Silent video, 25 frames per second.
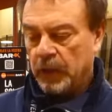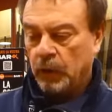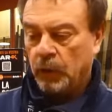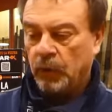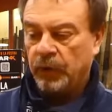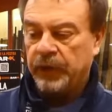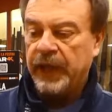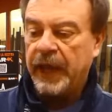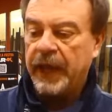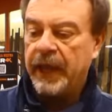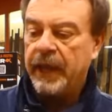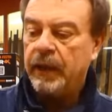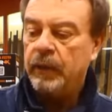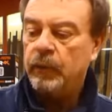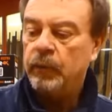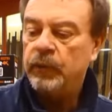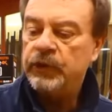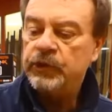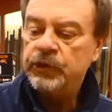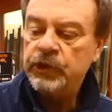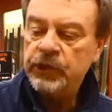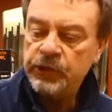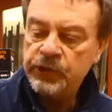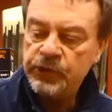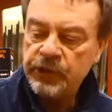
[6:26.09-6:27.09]
okay,
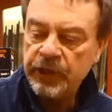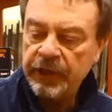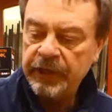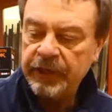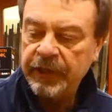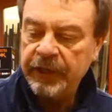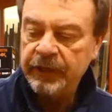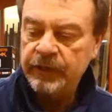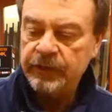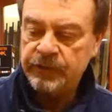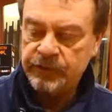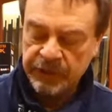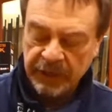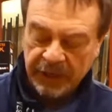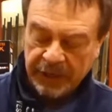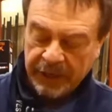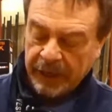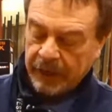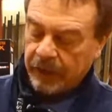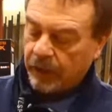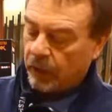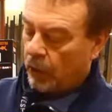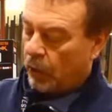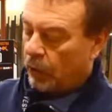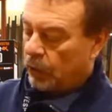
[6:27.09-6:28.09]
which is a, it's an
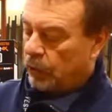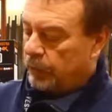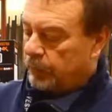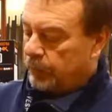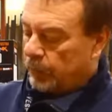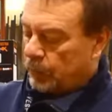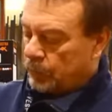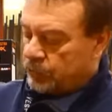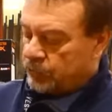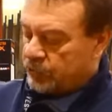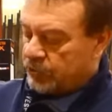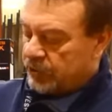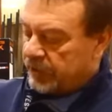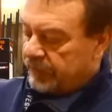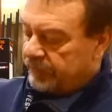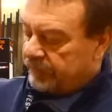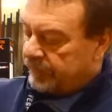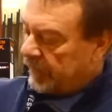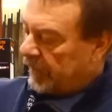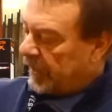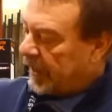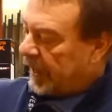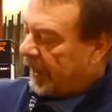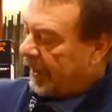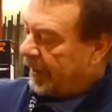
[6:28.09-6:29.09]
acronym
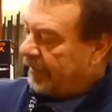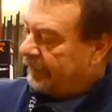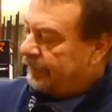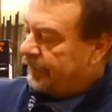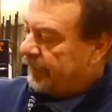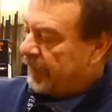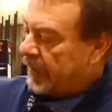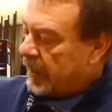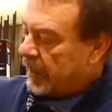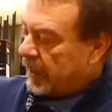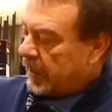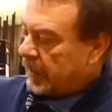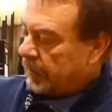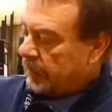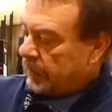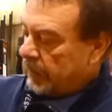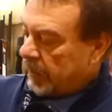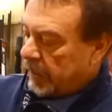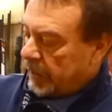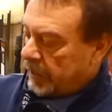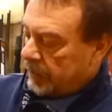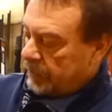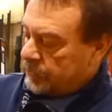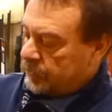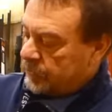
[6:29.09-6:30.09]
CV Life,
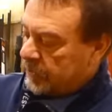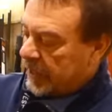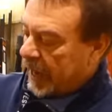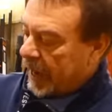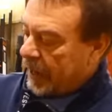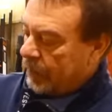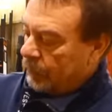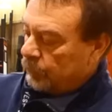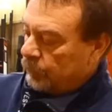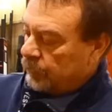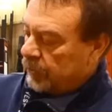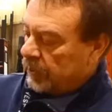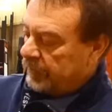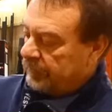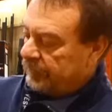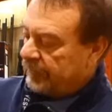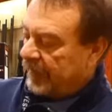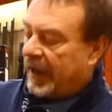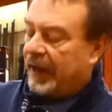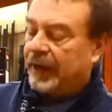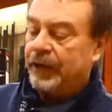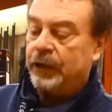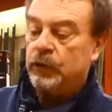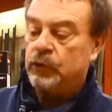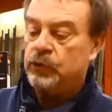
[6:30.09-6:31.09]
it's Country
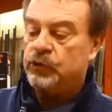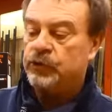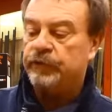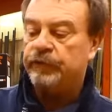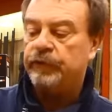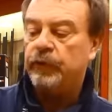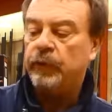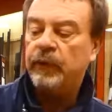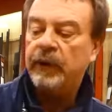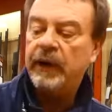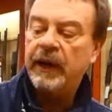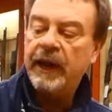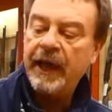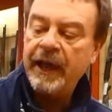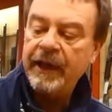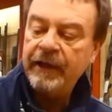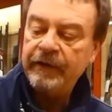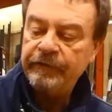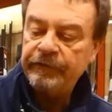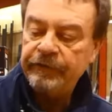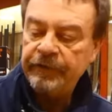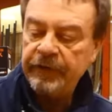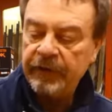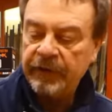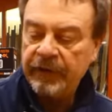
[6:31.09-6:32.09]
Values for
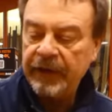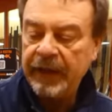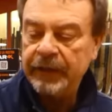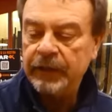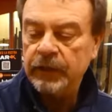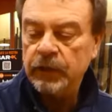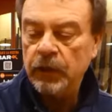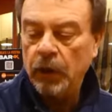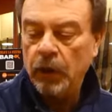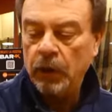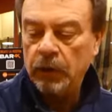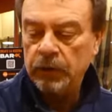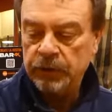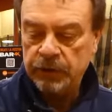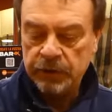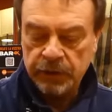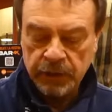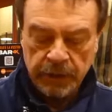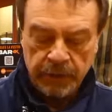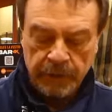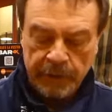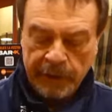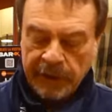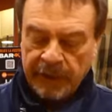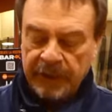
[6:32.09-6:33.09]
Life Red Dot,
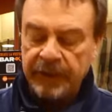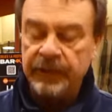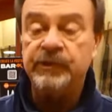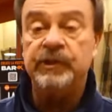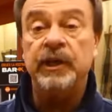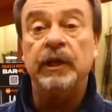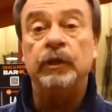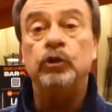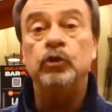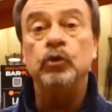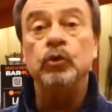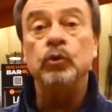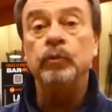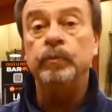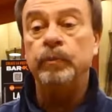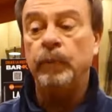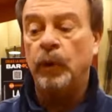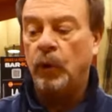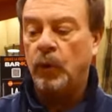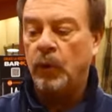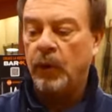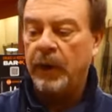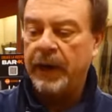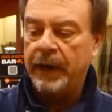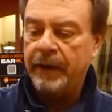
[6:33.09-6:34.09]
is a 2
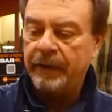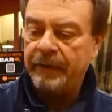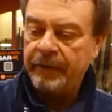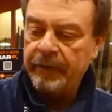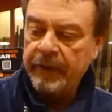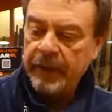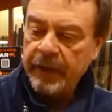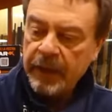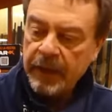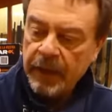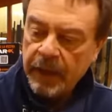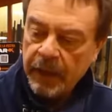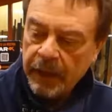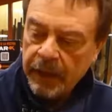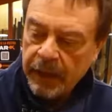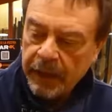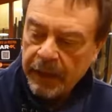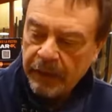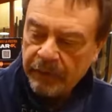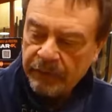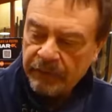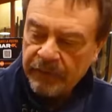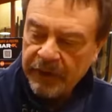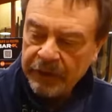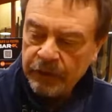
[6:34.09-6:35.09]
MOA
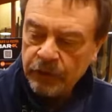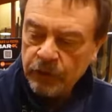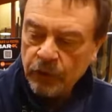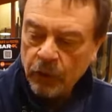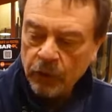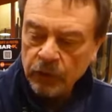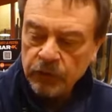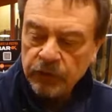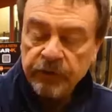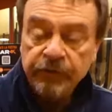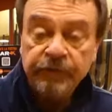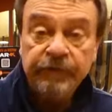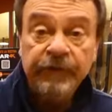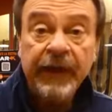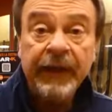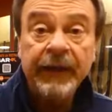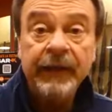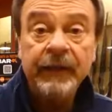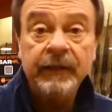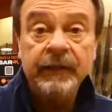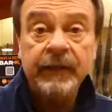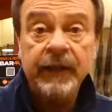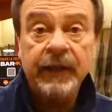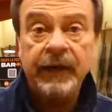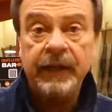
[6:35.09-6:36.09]
red dot, very
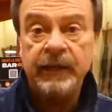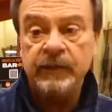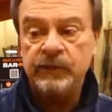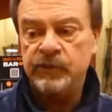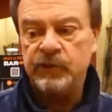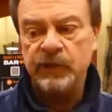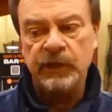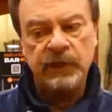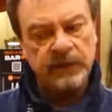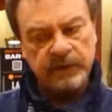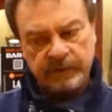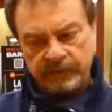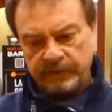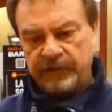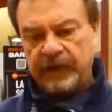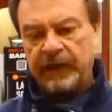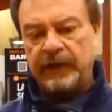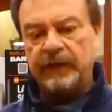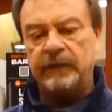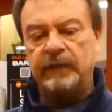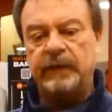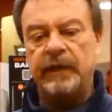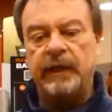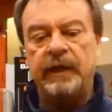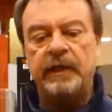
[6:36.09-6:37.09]
interesting,
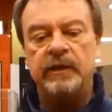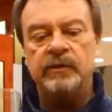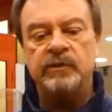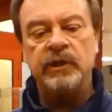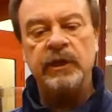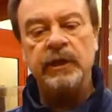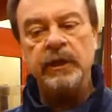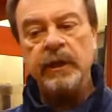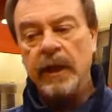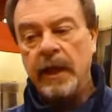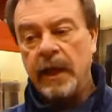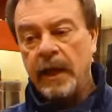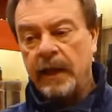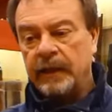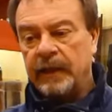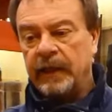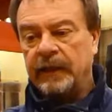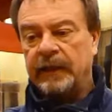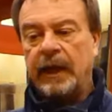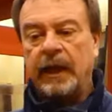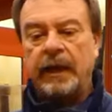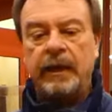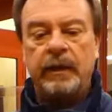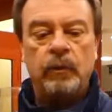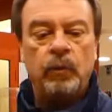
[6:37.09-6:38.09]
very interesting
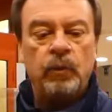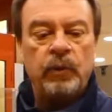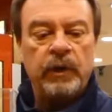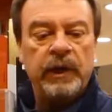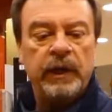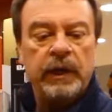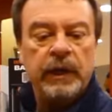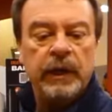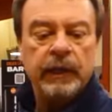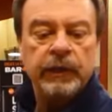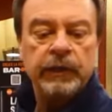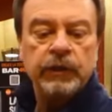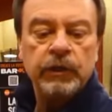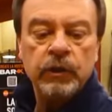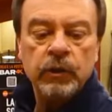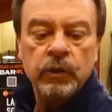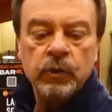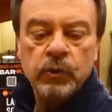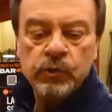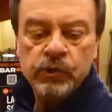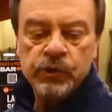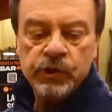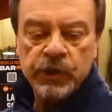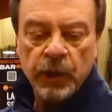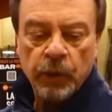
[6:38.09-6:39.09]
that I will uh,
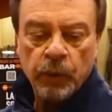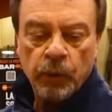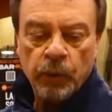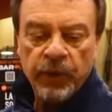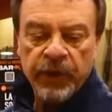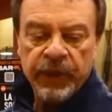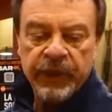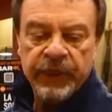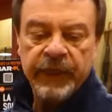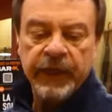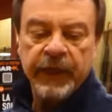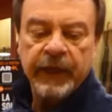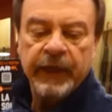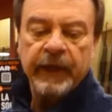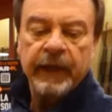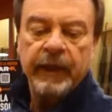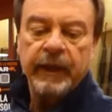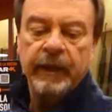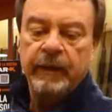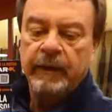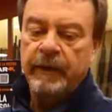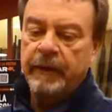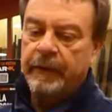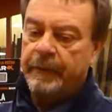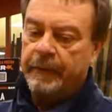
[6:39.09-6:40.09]
use uh, with uh,
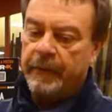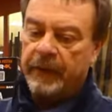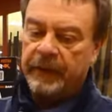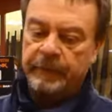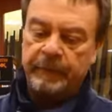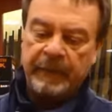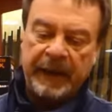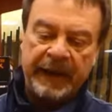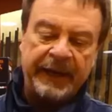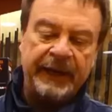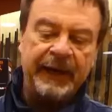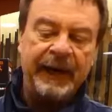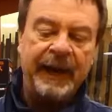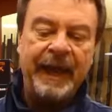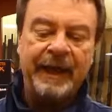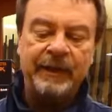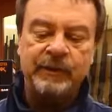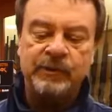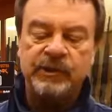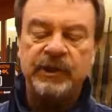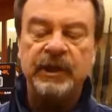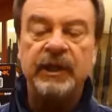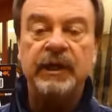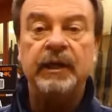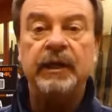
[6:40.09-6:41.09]
my
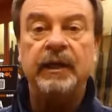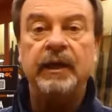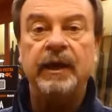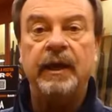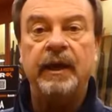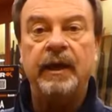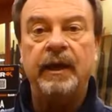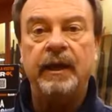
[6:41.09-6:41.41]
classic